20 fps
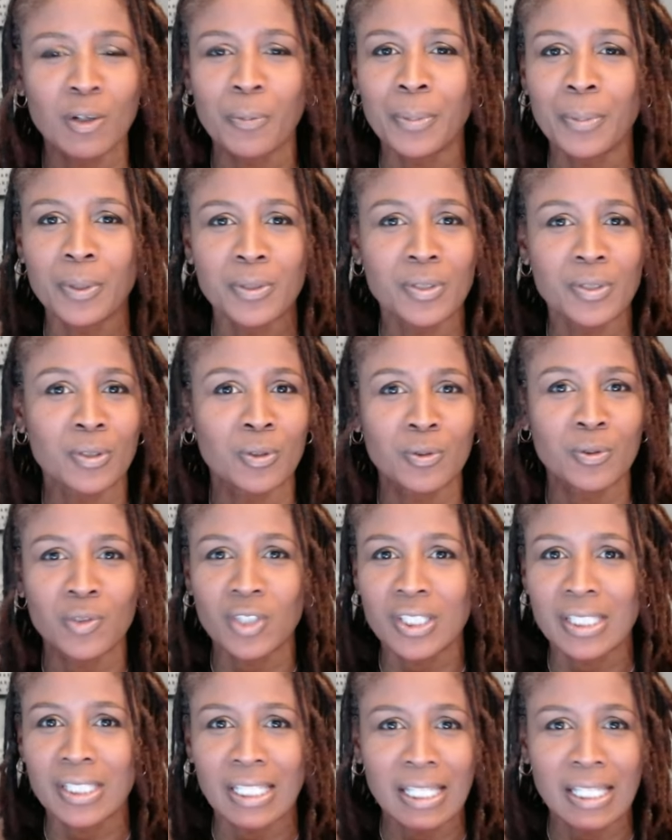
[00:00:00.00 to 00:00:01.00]
person who's
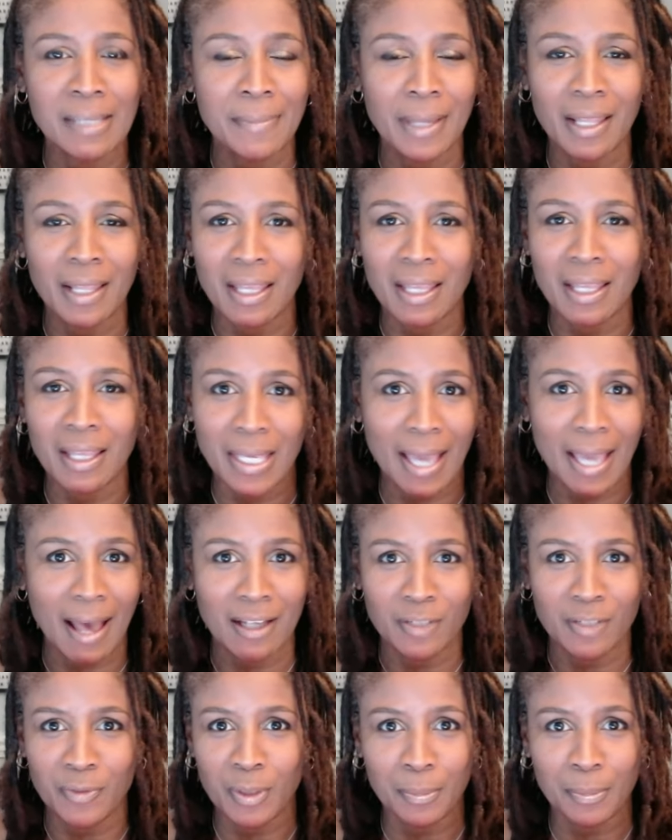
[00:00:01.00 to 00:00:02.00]
just emailing me out
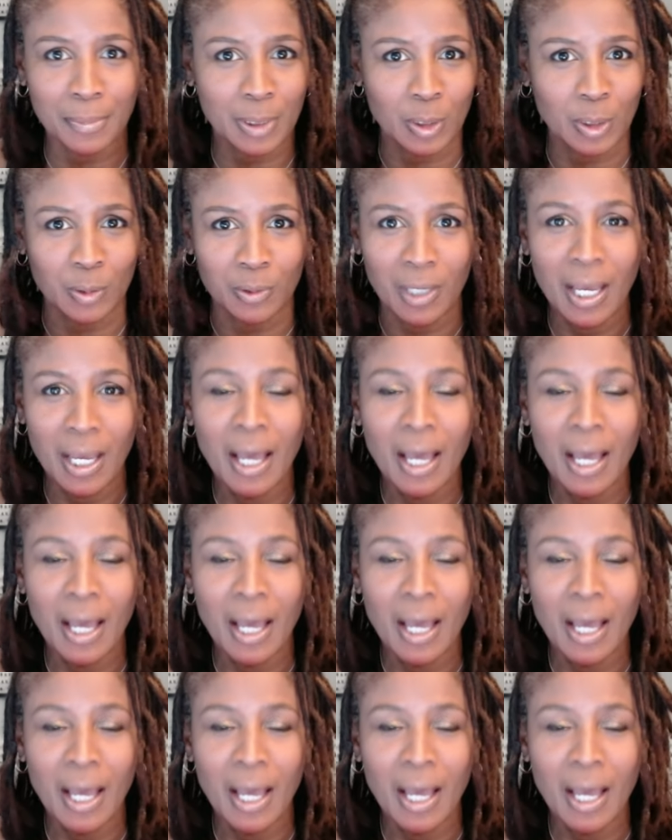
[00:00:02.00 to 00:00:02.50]
of the blue.